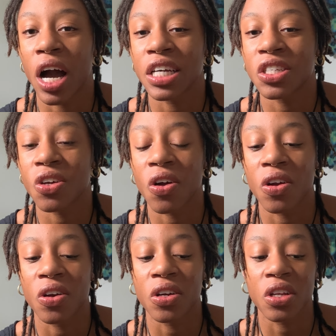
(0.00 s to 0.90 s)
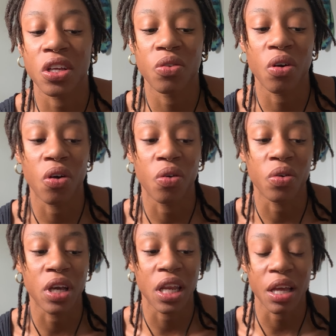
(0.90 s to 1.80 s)
I start, you know,
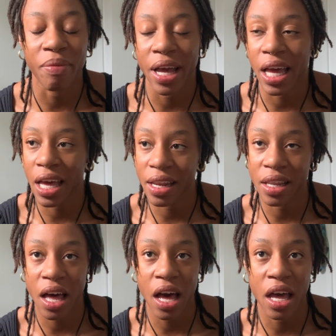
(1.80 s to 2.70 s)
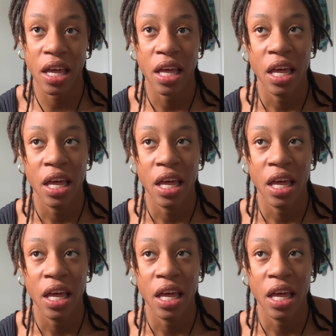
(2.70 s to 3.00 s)
getting in my head a lot.